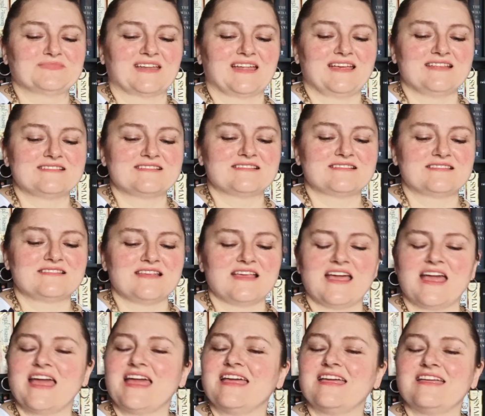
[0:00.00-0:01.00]

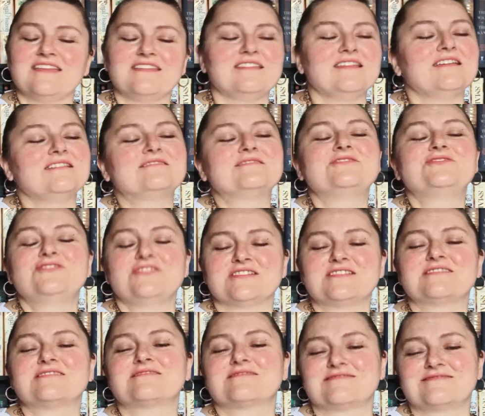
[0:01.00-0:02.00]
It's
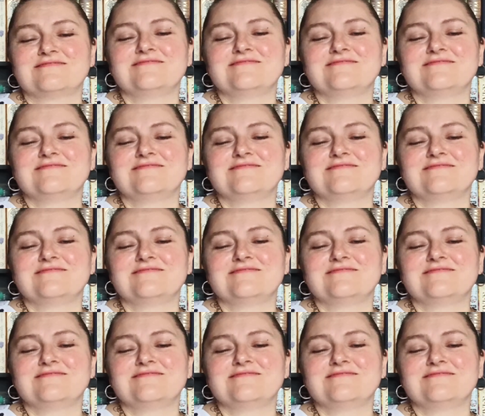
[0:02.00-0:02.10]
just,